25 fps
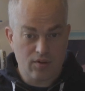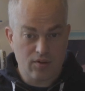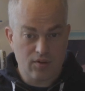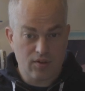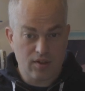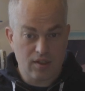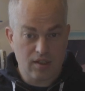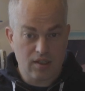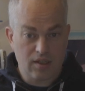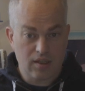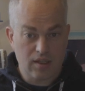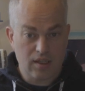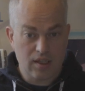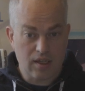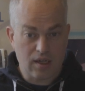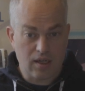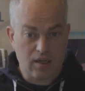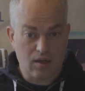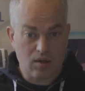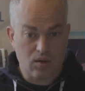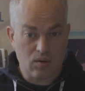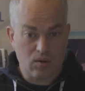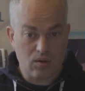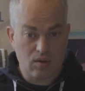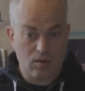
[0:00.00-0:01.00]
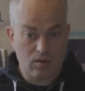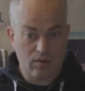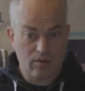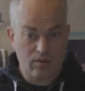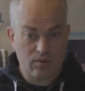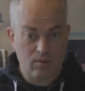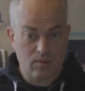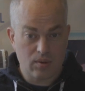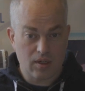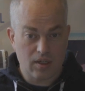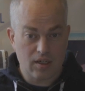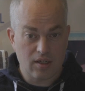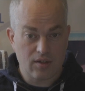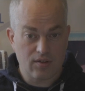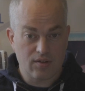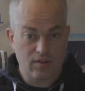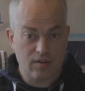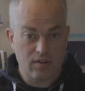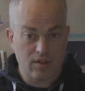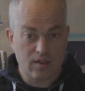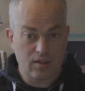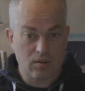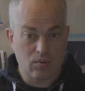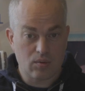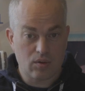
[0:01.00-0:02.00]
see it now. So why doesn't
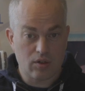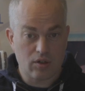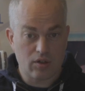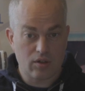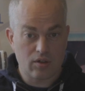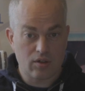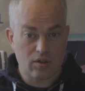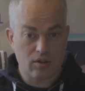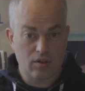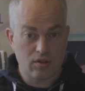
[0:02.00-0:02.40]
that work?